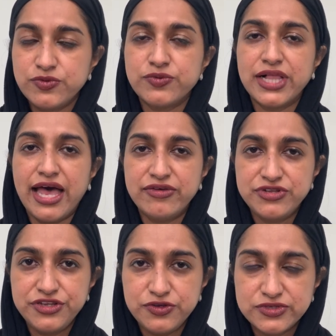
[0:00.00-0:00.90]
we will have
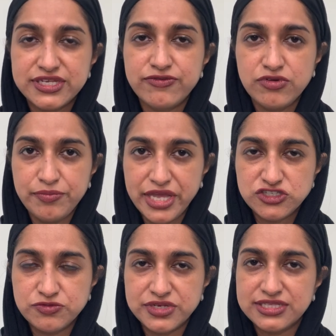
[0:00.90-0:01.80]
to do several
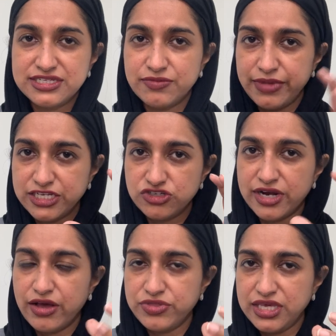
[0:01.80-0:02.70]
measurements to measure
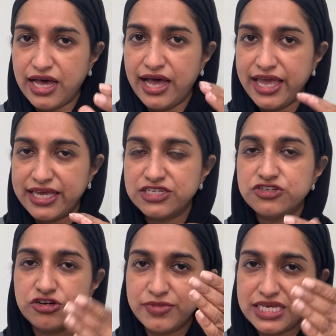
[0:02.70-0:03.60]
out the eye and
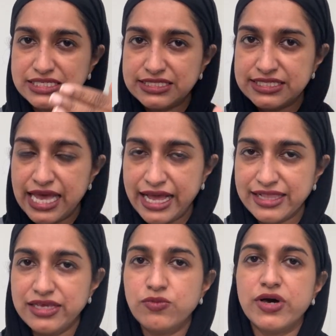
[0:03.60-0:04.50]
determine
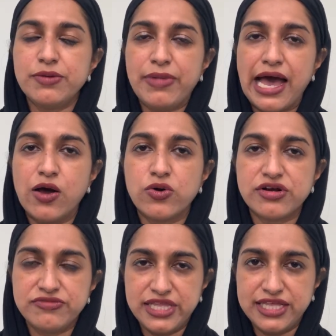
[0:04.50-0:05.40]
exactly what power
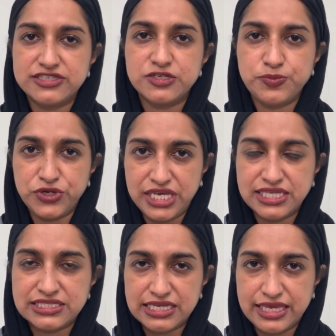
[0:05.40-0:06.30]
of lens to put
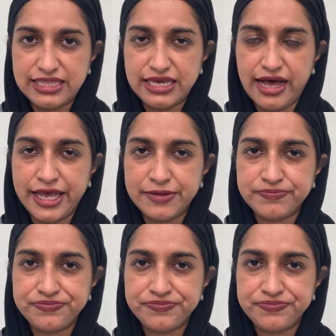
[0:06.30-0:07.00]
inside the eye.